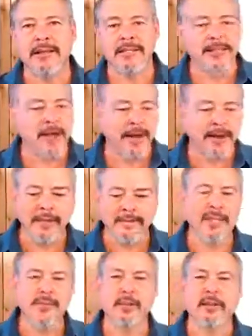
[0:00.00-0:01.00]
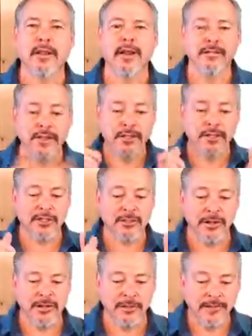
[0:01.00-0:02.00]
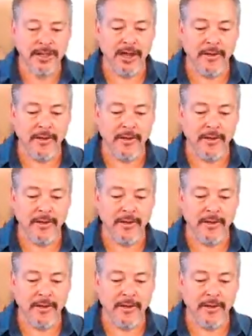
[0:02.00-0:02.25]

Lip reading: It's not a Facebook Live, just so you know.